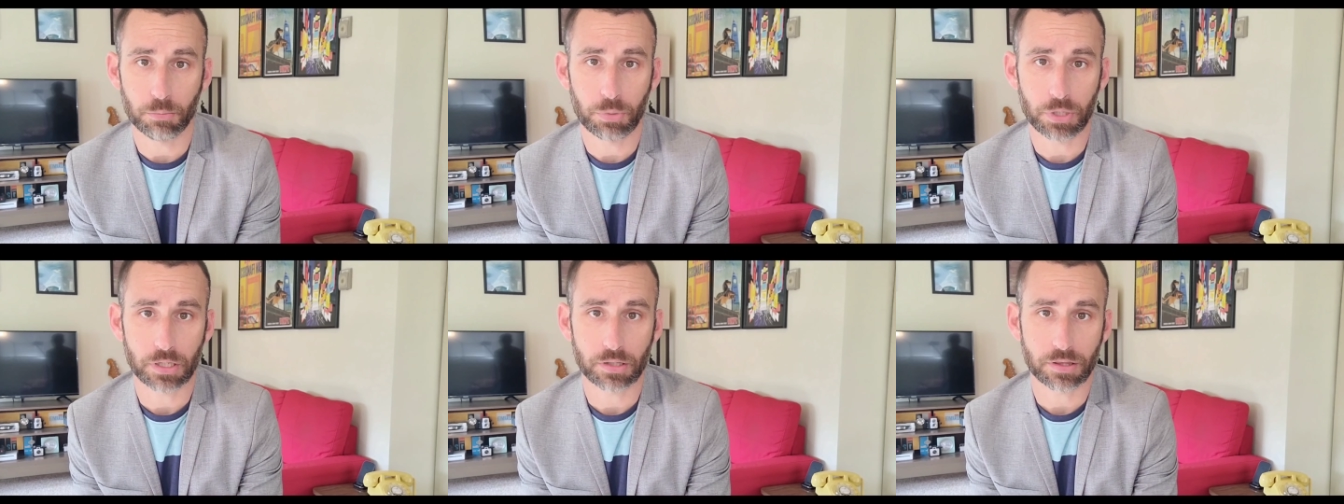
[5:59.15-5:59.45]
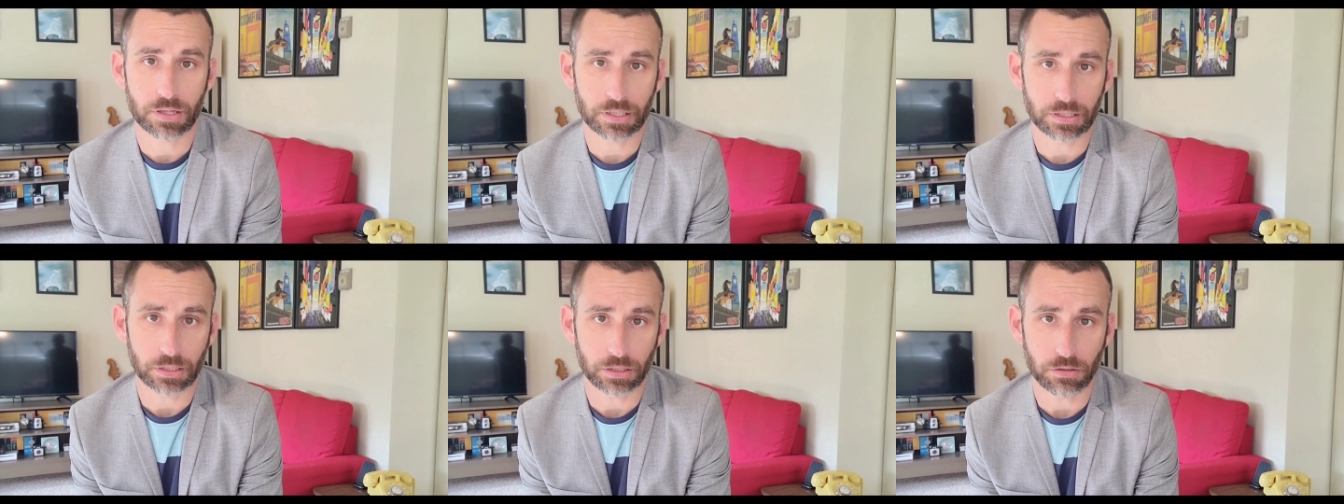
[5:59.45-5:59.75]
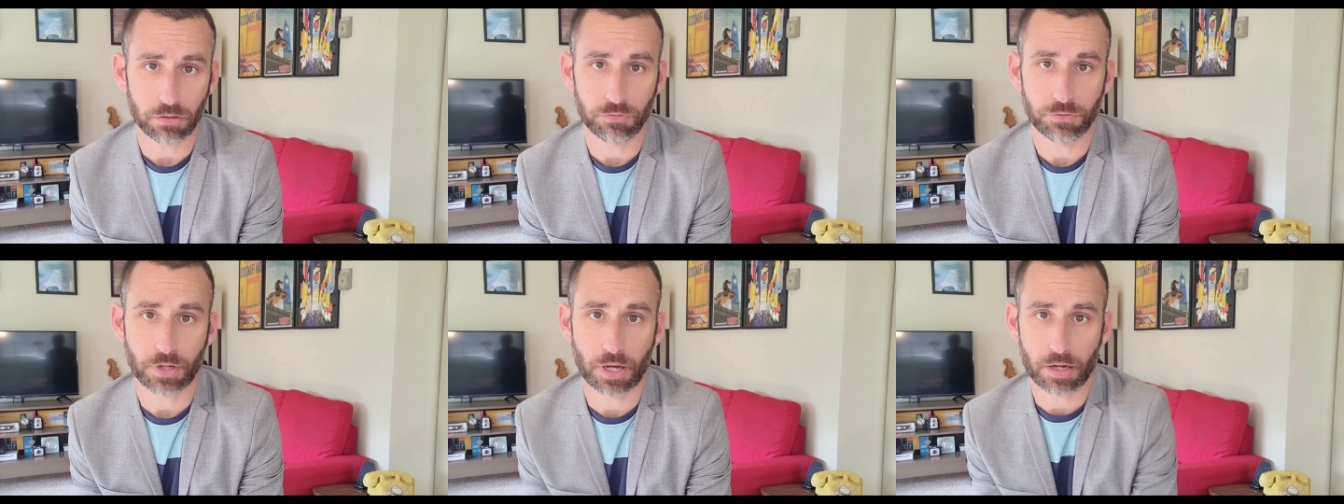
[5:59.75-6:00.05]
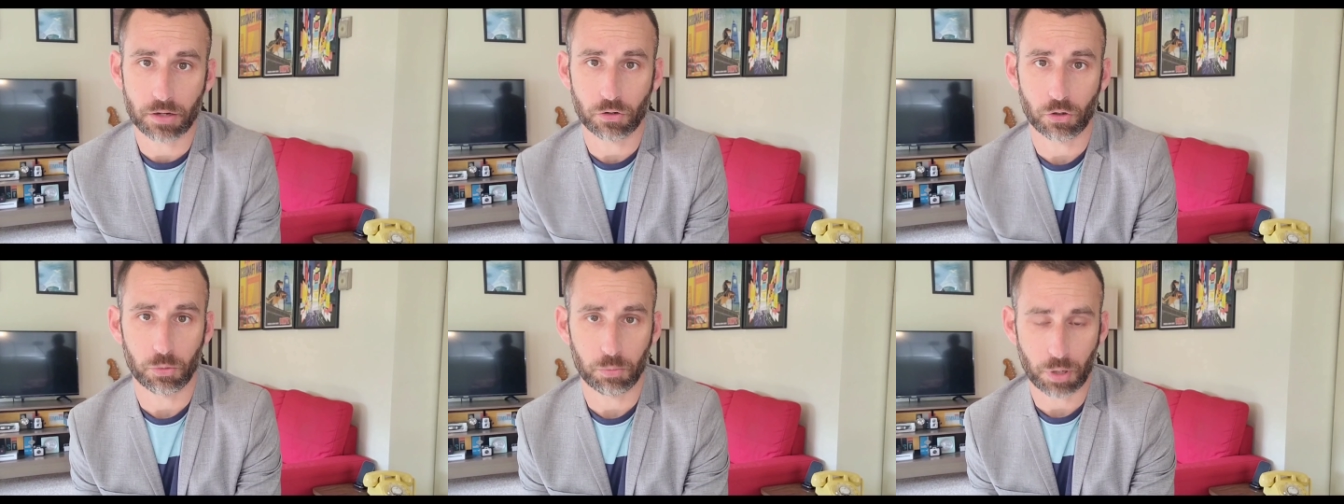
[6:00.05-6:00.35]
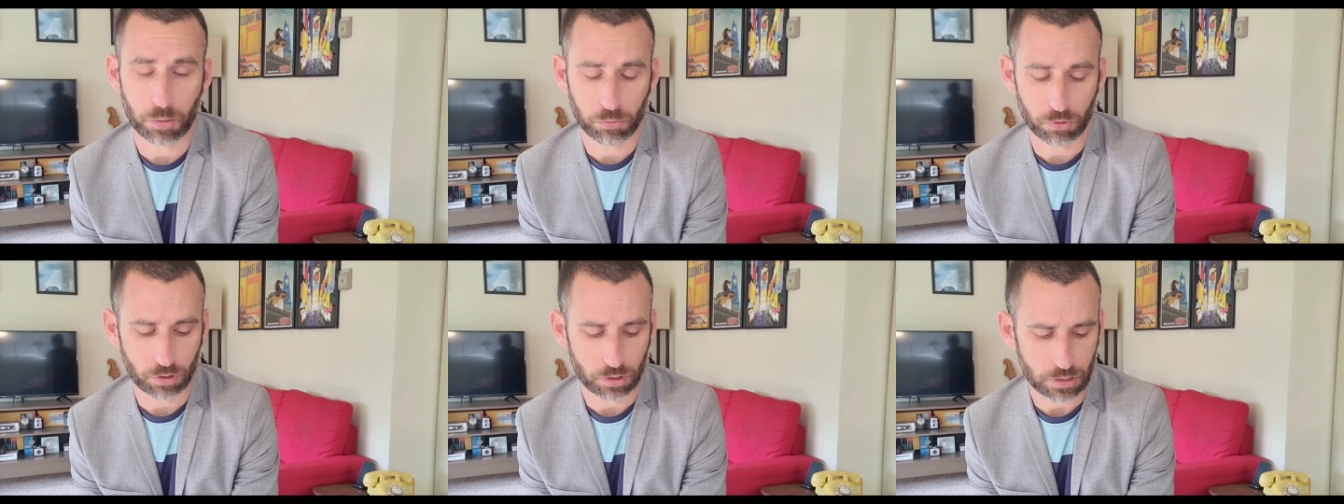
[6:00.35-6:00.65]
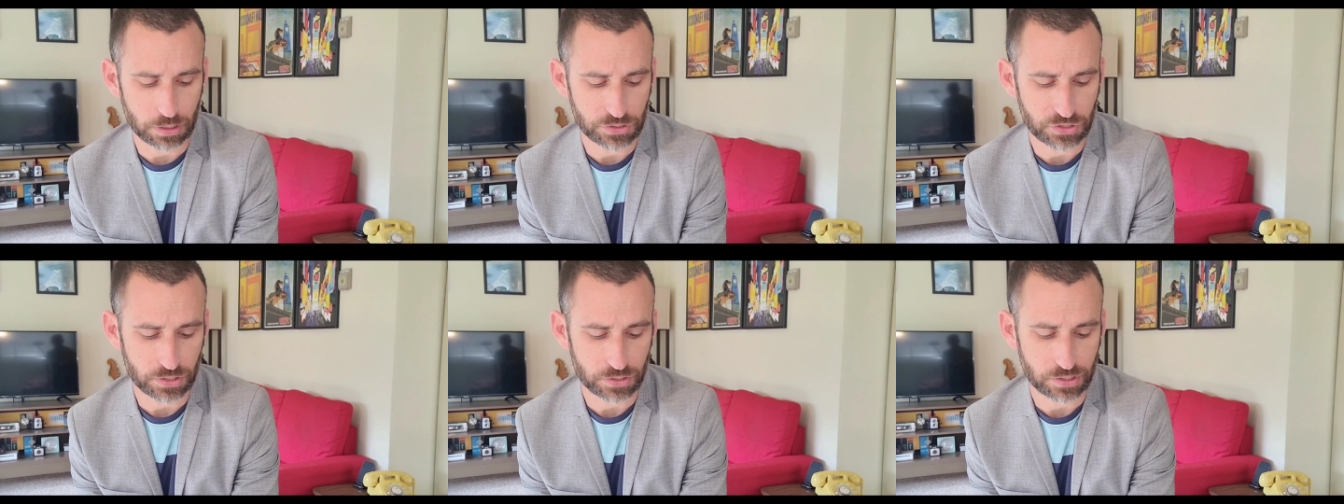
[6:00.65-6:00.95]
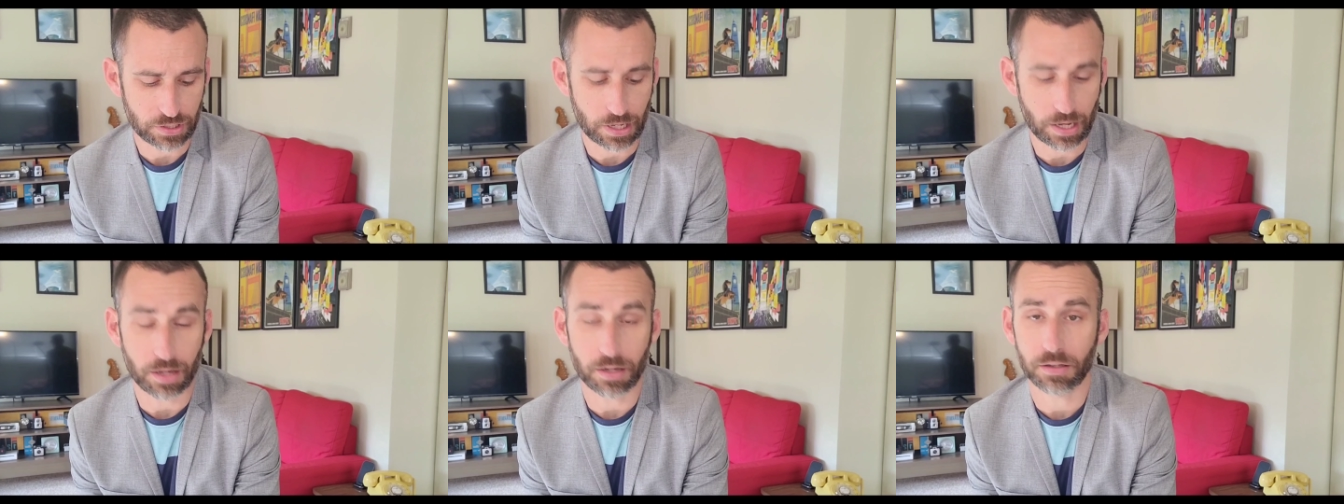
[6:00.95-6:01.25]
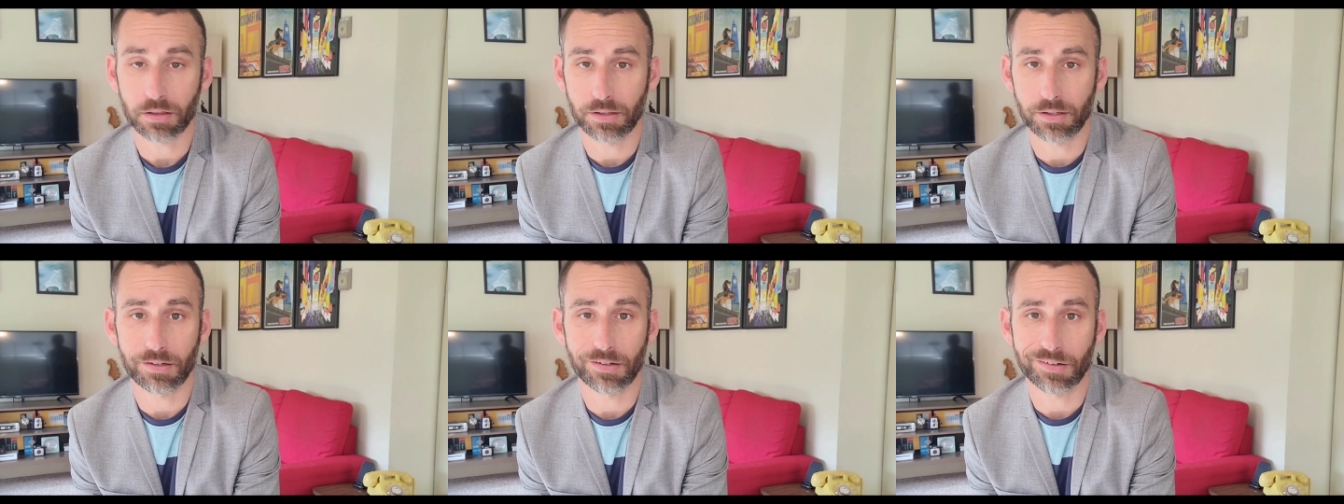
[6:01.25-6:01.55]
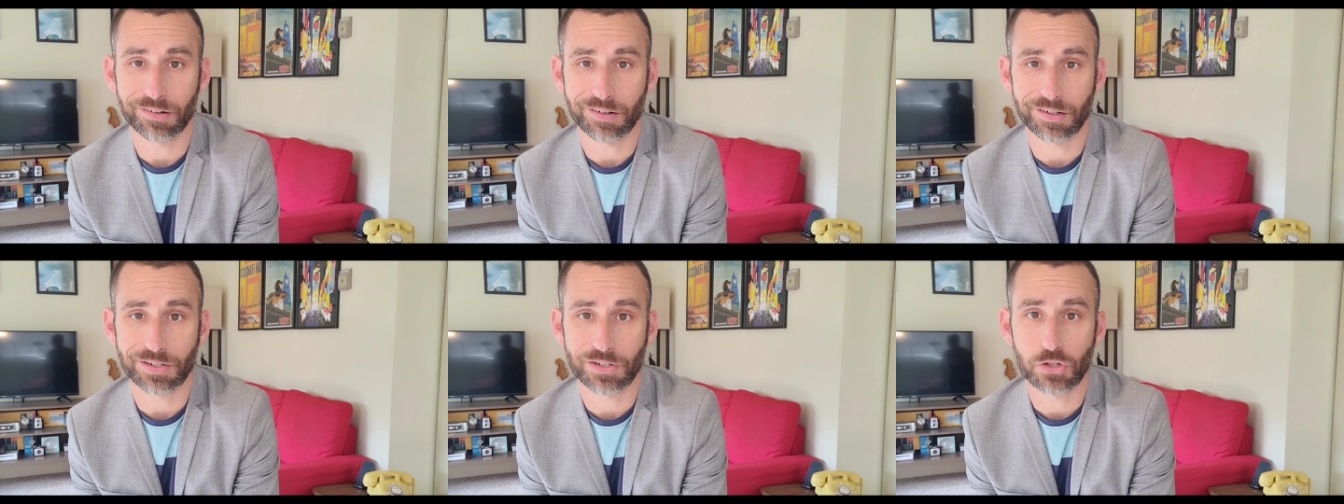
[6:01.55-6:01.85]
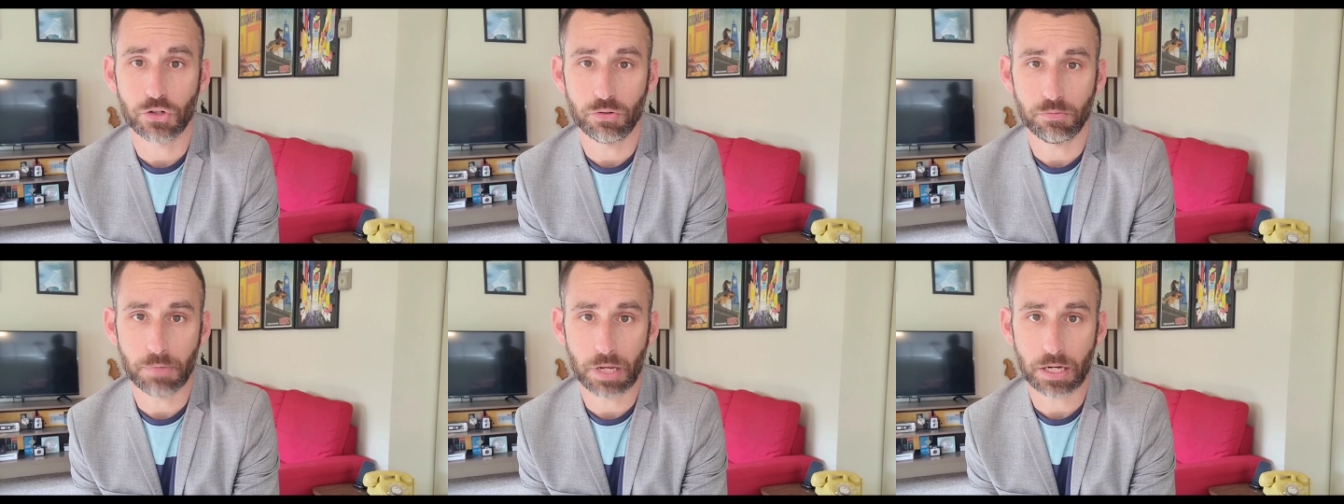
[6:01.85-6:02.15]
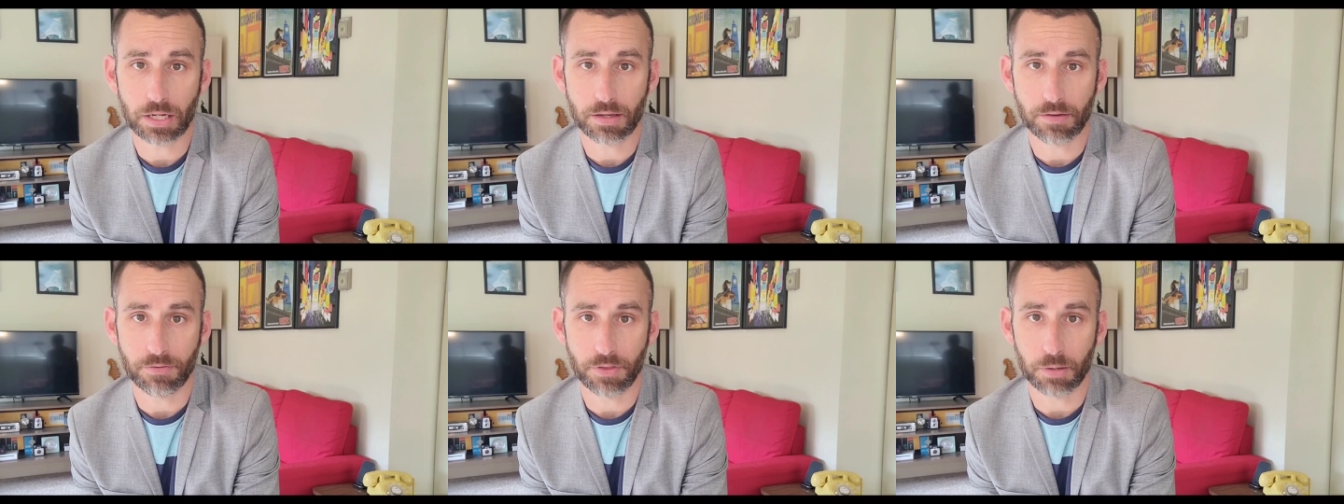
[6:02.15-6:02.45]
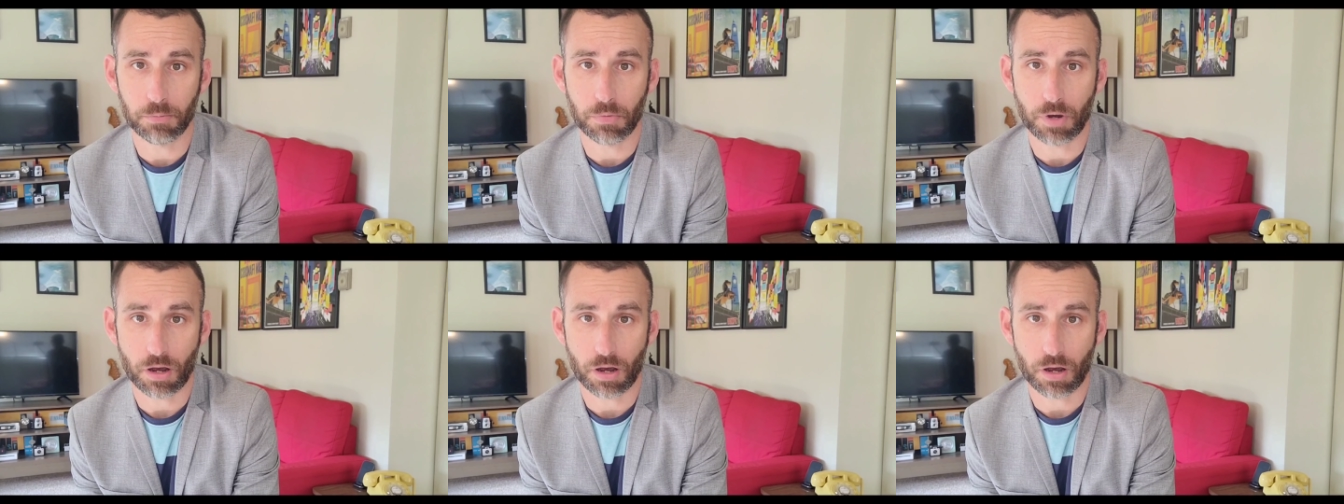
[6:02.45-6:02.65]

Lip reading: the big thing that you've got to remember is that there are too many of